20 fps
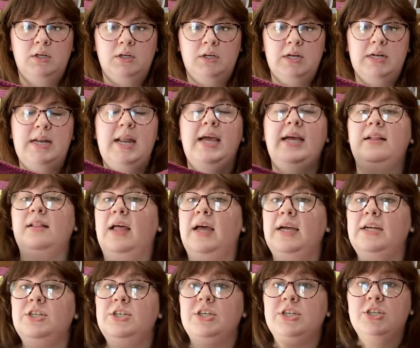
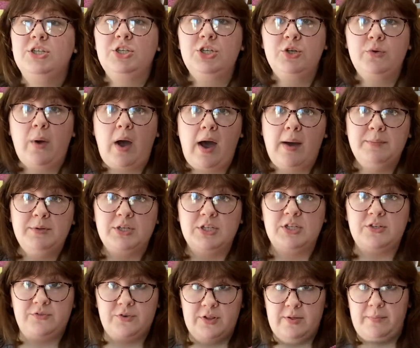neckline. She has two options
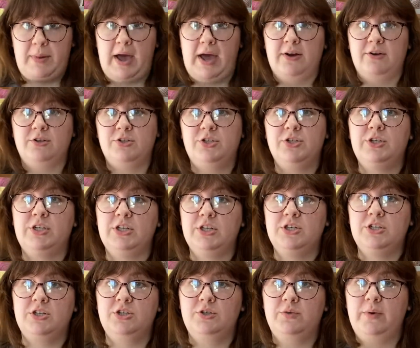for the pattern, so you can
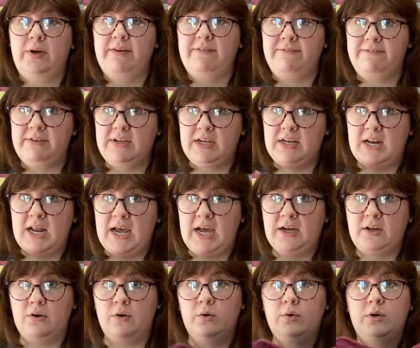do a
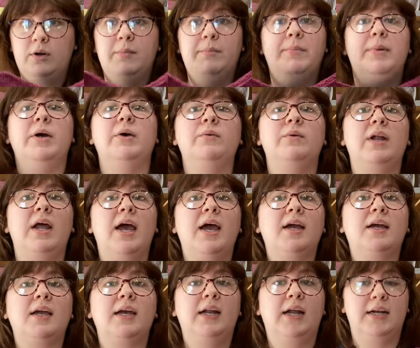V-neck or a boat
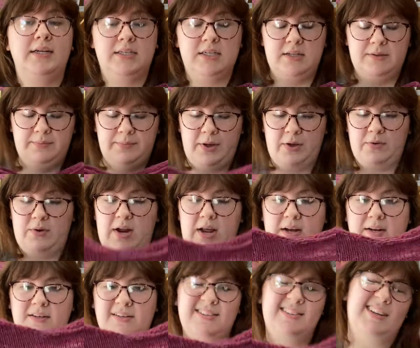neck, and I did the boat
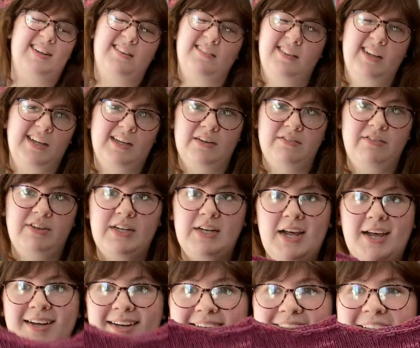neck because I don't like a V-neck.